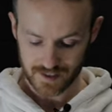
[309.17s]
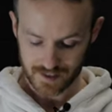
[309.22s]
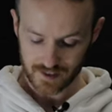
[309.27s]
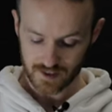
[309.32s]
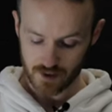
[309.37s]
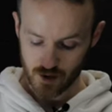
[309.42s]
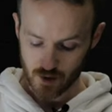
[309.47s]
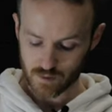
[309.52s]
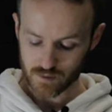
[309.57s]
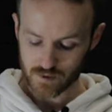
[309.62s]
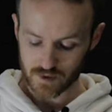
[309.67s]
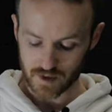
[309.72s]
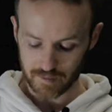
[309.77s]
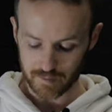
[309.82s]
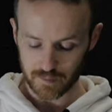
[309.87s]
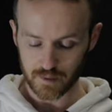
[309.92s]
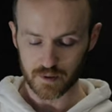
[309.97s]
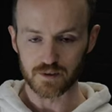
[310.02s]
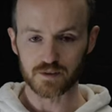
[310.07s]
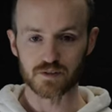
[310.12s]
Those
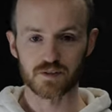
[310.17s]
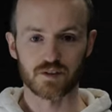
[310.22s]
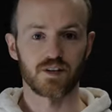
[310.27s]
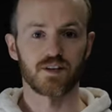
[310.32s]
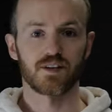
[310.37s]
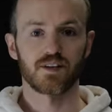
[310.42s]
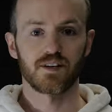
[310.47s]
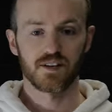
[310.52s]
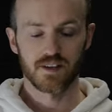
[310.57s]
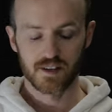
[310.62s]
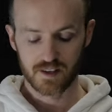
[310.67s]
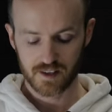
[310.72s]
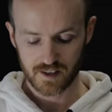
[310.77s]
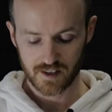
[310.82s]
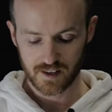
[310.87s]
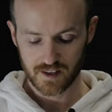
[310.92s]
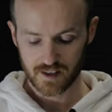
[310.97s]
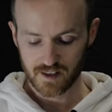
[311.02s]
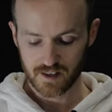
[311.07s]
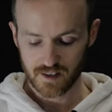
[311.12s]
numbers
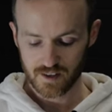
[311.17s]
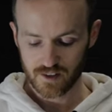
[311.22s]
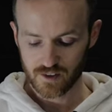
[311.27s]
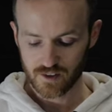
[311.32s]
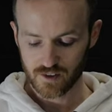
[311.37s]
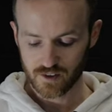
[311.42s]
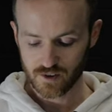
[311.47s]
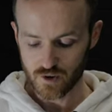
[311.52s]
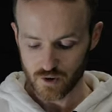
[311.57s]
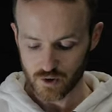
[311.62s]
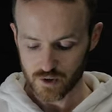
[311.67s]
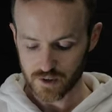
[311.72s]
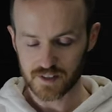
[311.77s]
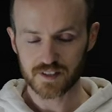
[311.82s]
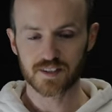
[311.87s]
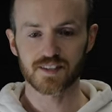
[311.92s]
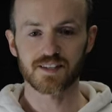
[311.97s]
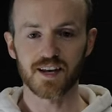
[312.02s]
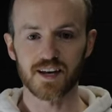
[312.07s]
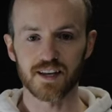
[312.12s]
you can
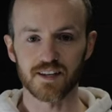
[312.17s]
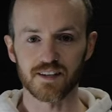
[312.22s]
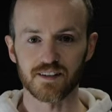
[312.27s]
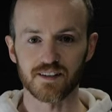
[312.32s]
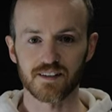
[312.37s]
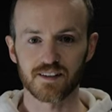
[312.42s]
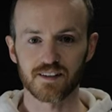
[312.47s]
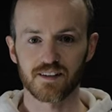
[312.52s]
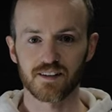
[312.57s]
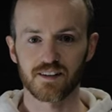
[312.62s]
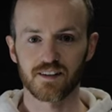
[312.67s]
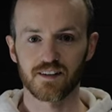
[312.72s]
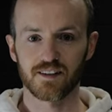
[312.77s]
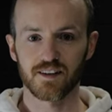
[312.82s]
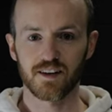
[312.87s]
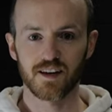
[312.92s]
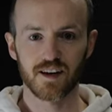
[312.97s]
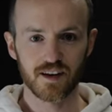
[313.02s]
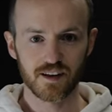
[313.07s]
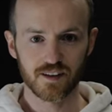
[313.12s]
send
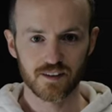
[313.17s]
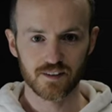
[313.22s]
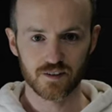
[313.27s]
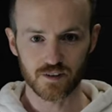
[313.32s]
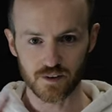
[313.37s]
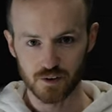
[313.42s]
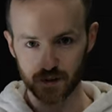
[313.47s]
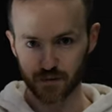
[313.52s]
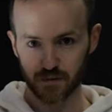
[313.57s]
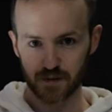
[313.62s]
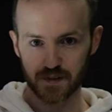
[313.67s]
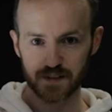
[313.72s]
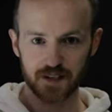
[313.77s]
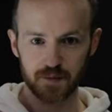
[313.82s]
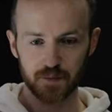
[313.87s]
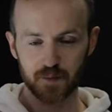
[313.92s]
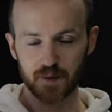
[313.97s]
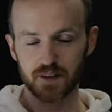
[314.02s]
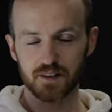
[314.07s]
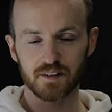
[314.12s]
to your
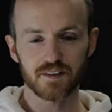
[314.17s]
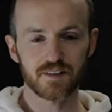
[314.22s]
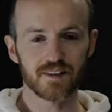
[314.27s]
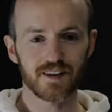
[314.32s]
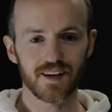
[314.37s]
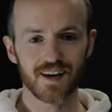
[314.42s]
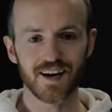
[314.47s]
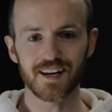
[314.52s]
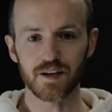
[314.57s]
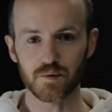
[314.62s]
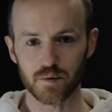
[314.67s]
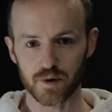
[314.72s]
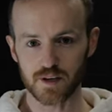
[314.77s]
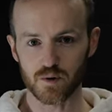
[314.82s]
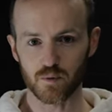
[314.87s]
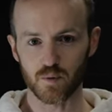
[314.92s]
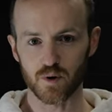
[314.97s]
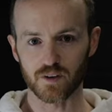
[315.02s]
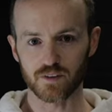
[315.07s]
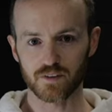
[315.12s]
recipient any way
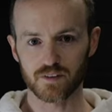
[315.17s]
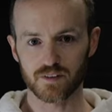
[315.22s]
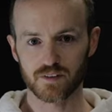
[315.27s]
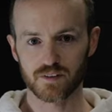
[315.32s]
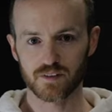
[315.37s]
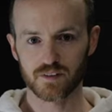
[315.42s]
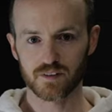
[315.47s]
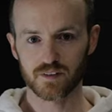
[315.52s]
you want.